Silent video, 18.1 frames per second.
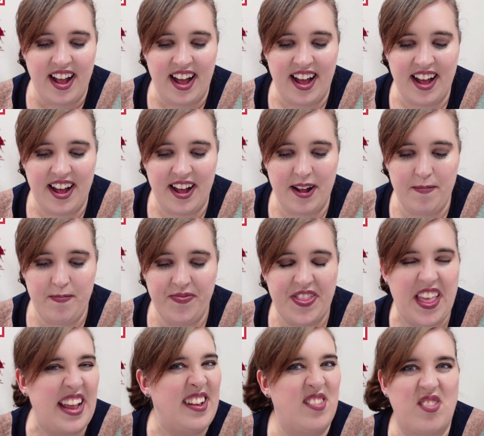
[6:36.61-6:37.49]

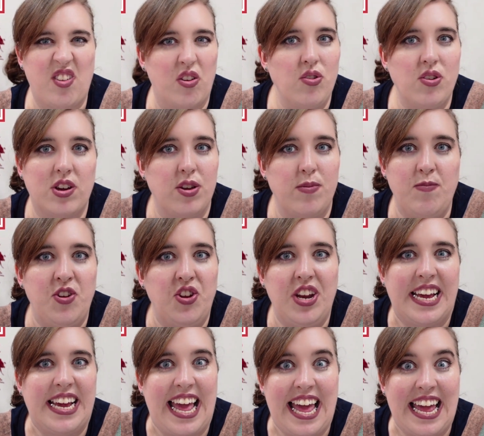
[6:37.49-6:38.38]
Um, they don't
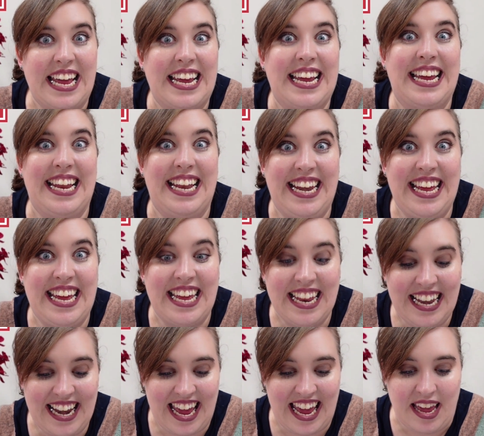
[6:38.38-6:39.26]
communicate
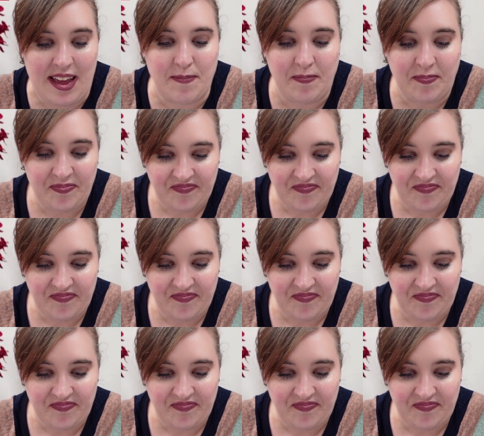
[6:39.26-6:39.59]
clearly.